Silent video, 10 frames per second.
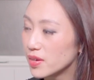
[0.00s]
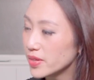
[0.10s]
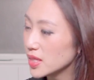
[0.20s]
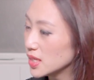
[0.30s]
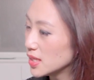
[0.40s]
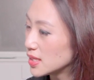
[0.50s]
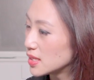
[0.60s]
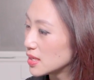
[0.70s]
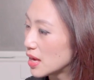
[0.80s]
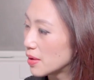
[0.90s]
given
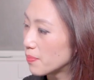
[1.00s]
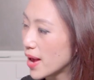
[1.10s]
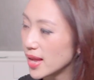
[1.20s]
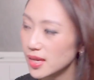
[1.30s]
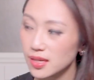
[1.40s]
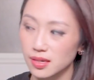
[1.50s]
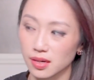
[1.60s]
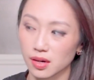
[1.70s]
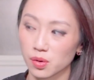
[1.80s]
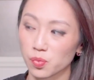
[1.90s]
this palette
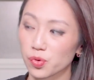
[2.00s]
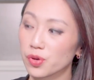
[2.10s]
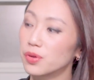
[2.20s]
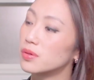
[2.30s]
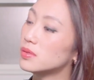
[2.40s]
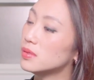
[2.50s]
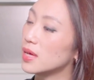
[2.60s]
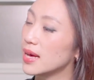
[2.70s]
a whirl